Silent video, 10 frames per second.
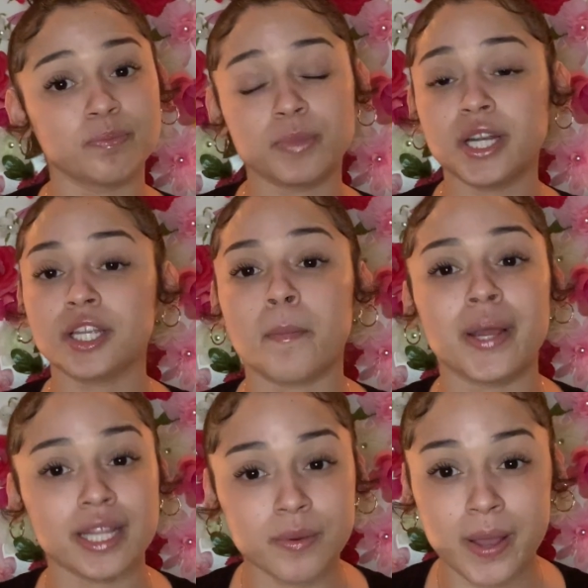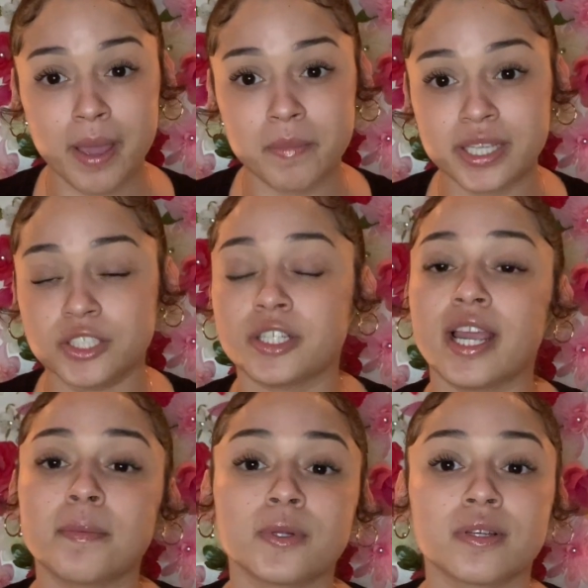putting your money away, make sure you're
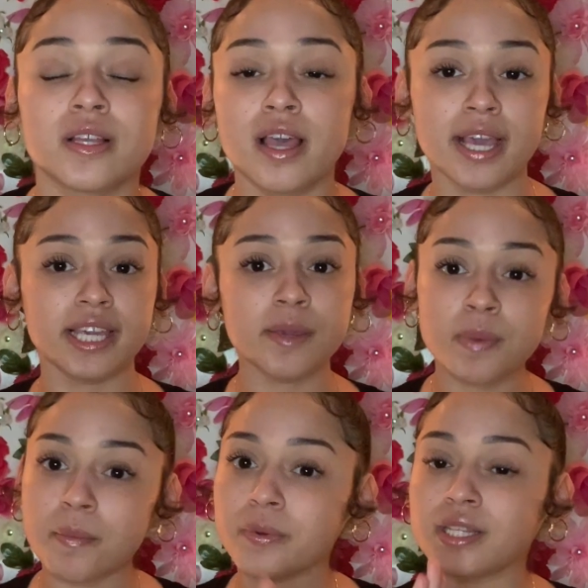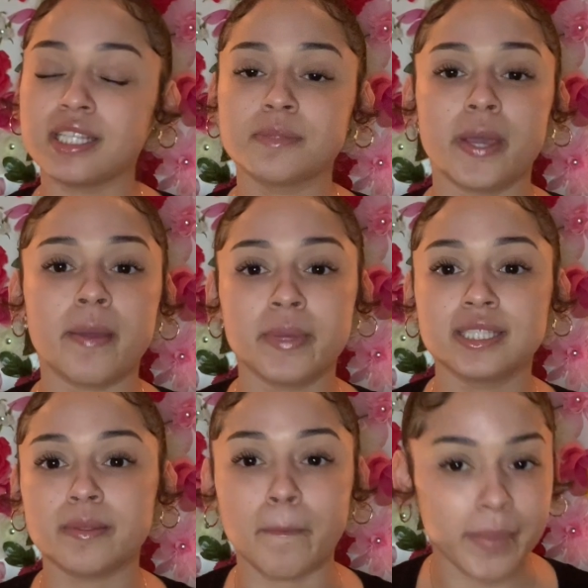able to keep up with these
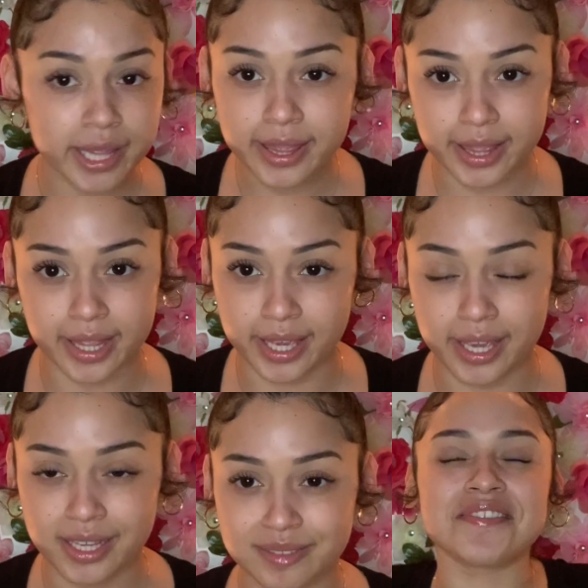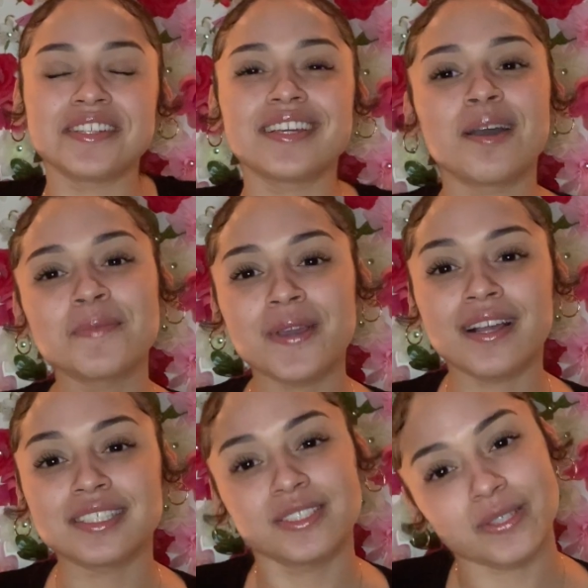payments monthly. I really hope you
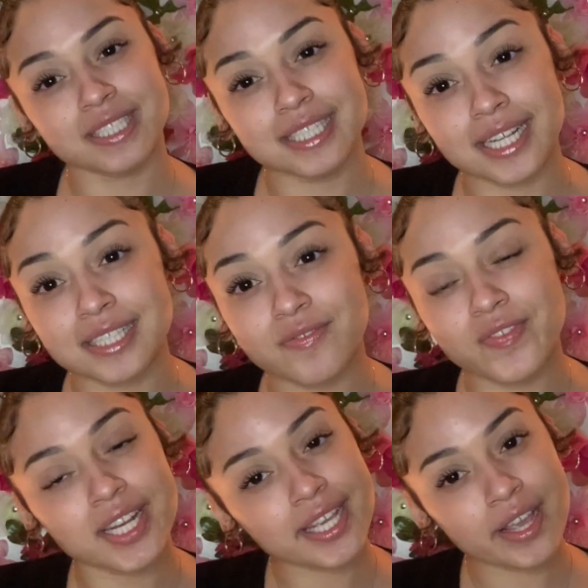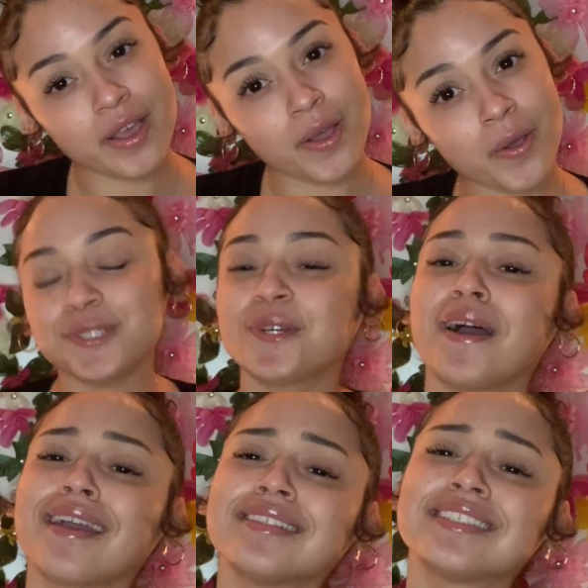guys enjoyed today's video.
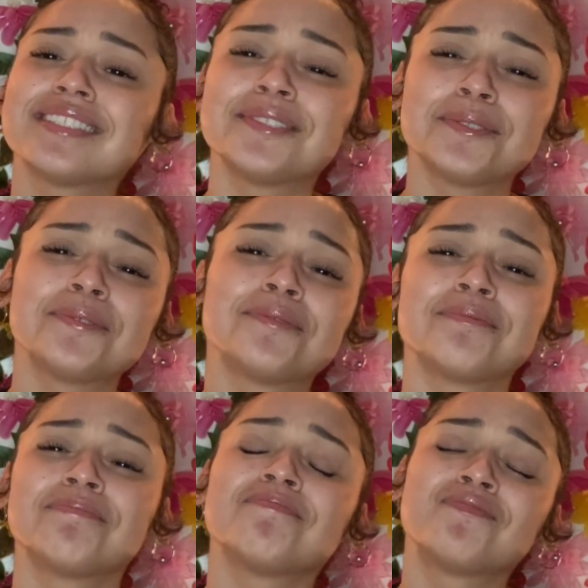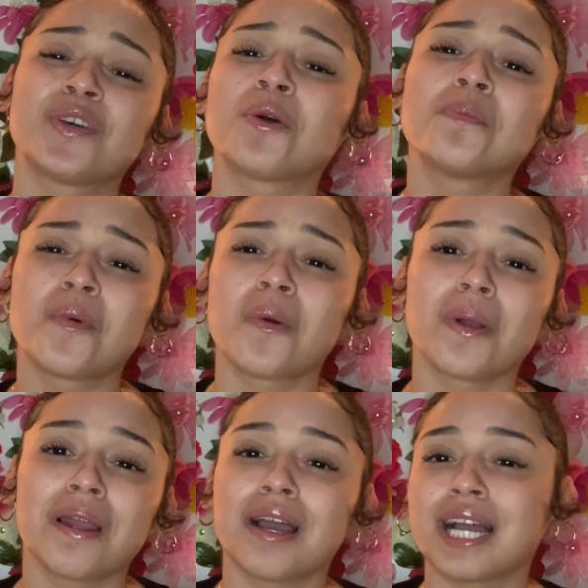Trying to film
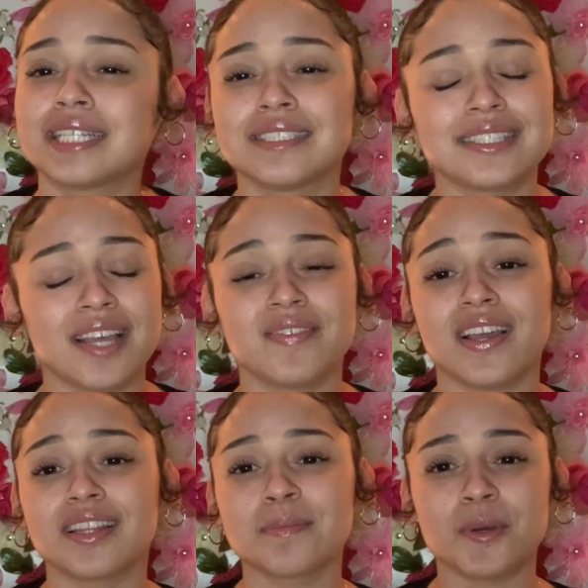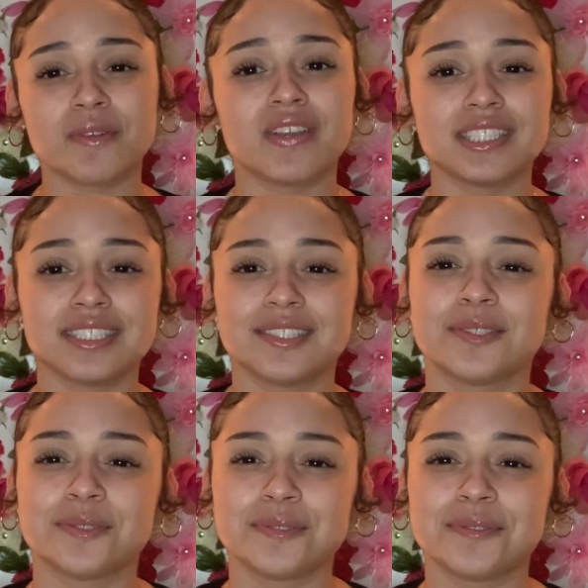more. I just haven't had the motivation to